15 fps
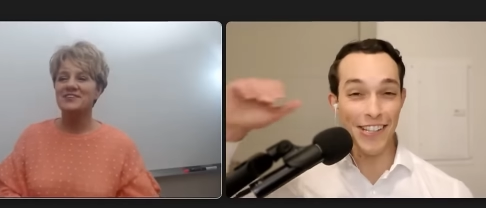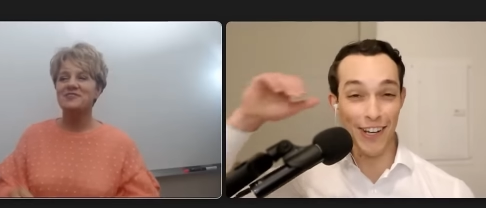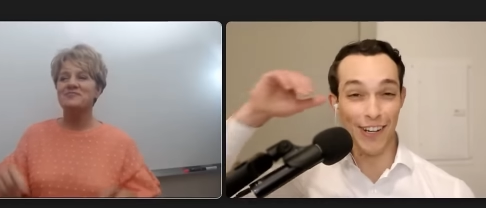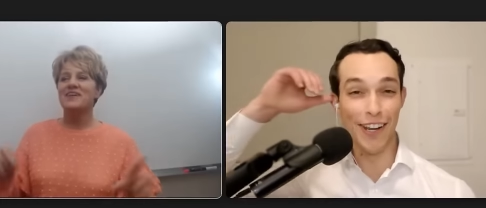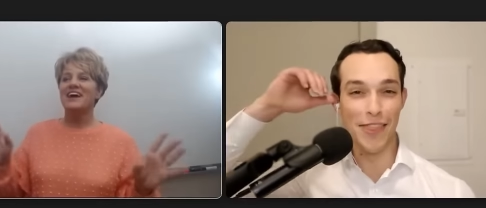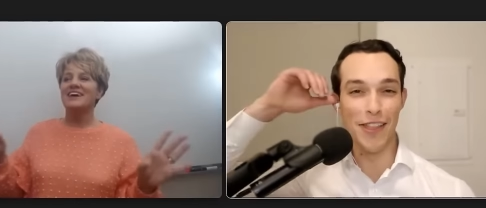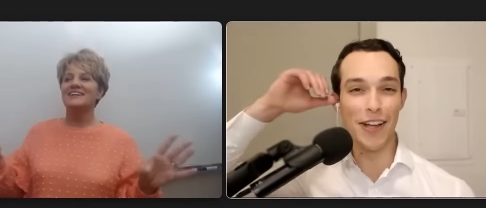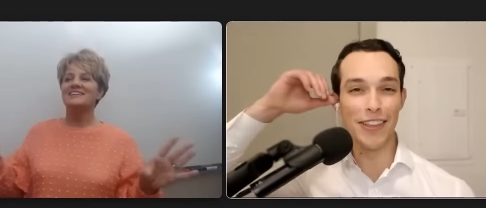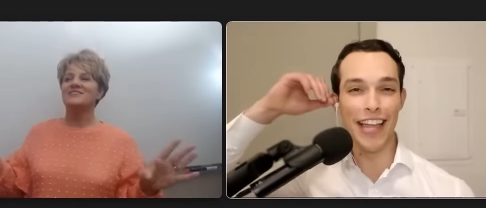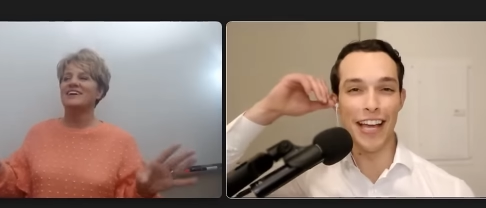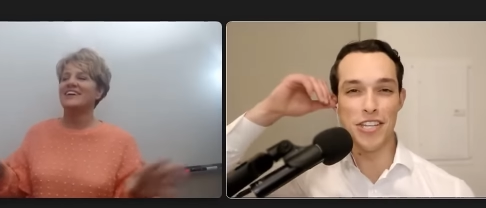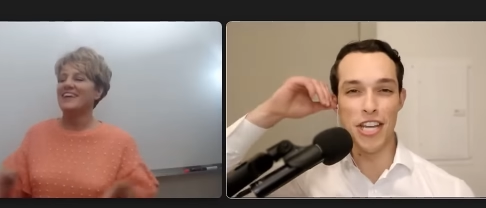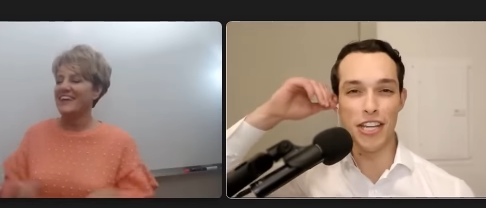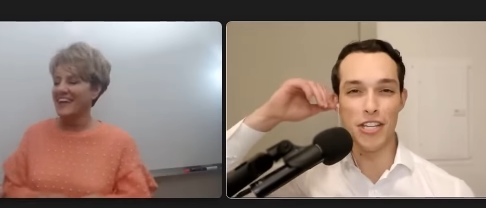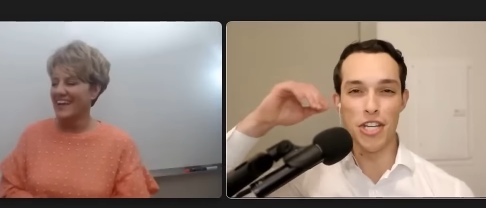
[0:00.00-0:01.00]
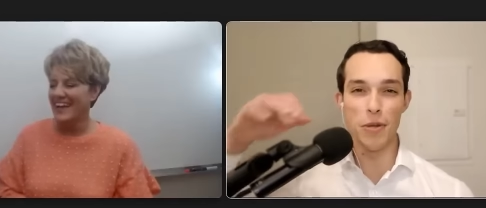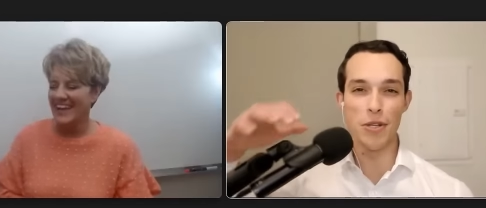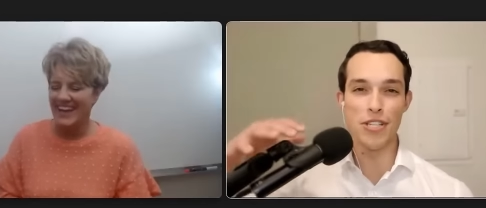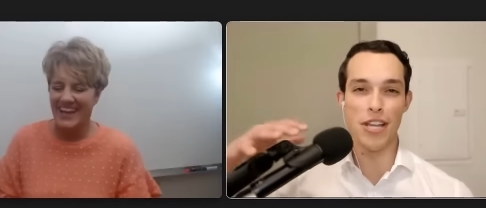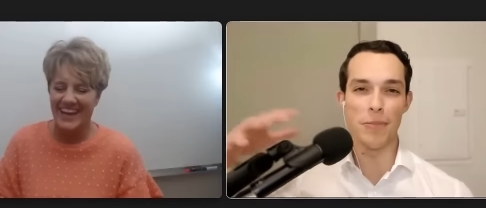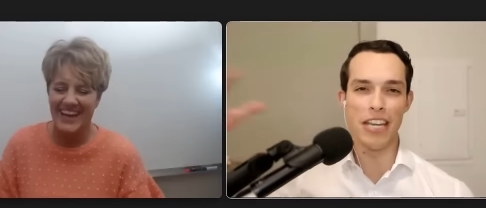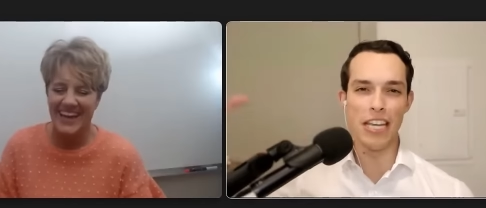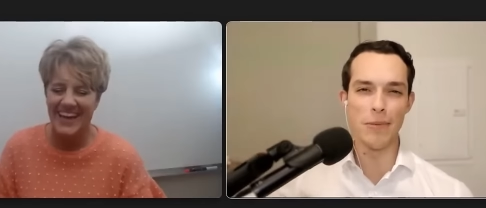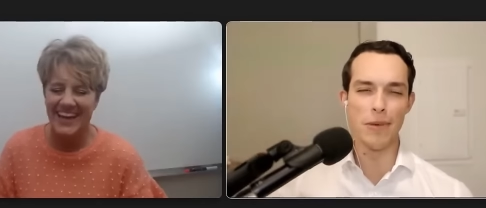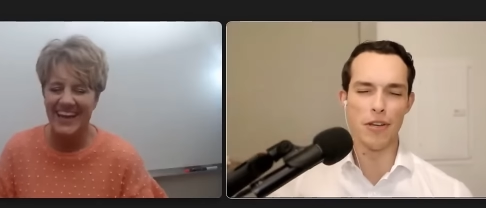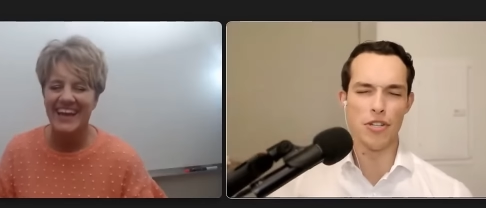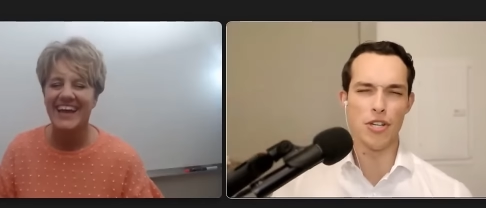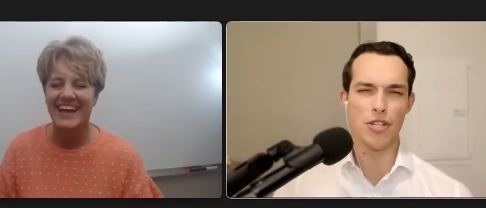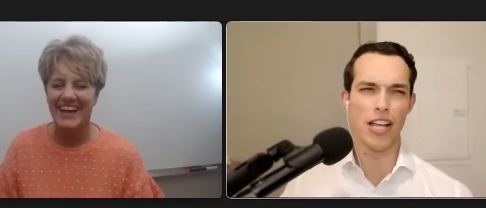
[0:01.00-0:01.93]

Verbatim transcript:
Speaker 1: she literally thought that she, she would send me email.